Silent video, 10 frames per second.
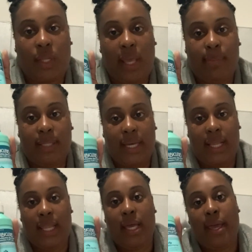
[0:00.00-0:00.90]

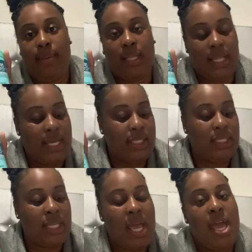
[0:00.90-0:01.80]

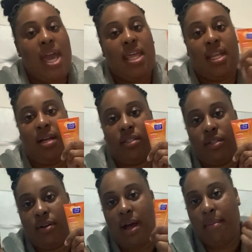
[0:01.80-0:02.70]
Hibiclens, and then I
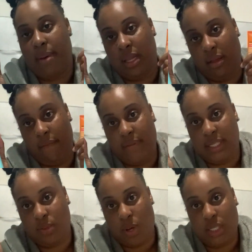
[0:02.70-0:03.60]
also got my little
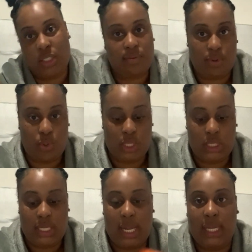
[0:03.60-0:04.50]
face wash, of course.
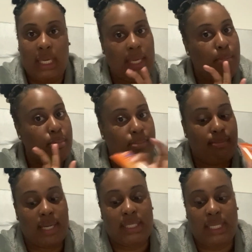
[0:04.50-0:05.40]
Gotta keep
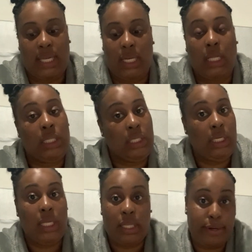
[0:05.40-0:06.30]
my skin clean
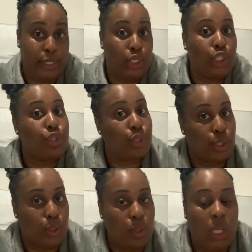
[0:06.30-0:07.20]
and clear and under
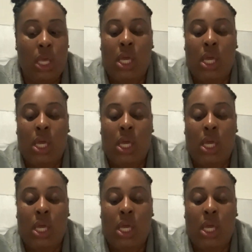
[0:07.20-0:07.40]
control.